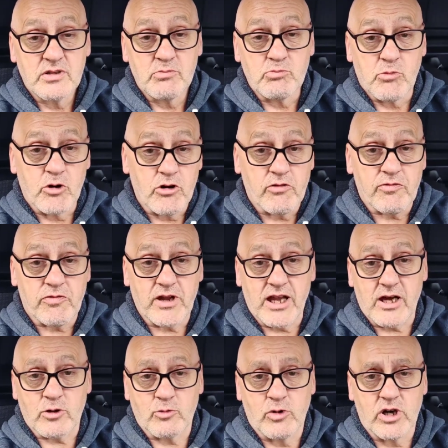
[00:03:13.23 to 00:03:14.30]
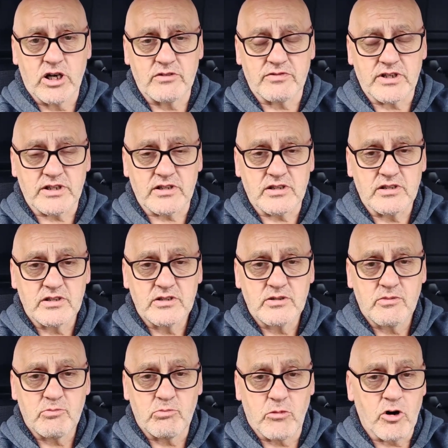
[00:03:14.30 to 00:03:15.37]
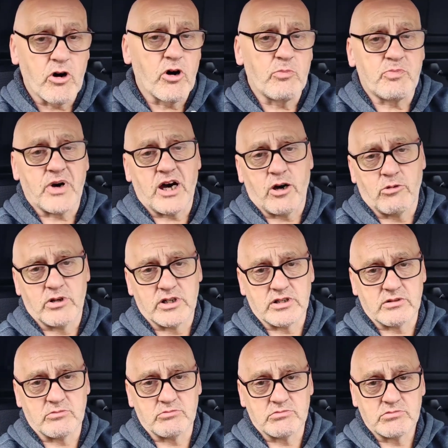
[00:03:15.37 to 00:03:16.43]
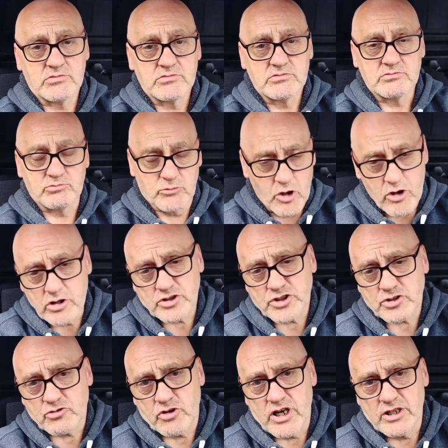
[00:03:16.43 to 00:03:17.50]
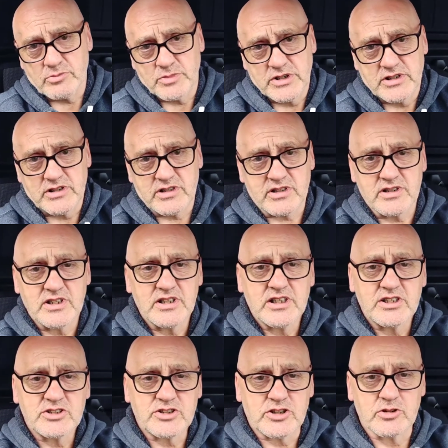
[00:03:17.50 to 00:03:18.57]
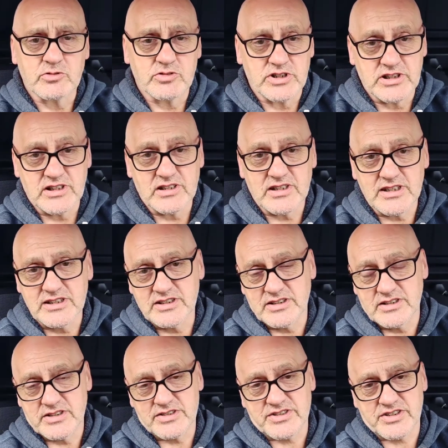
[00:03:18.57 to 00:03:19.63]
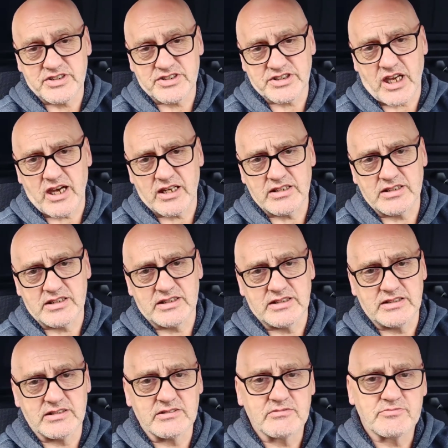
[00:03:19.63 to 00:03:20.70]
more flag waving, more bowing, more scraping to the elite in society.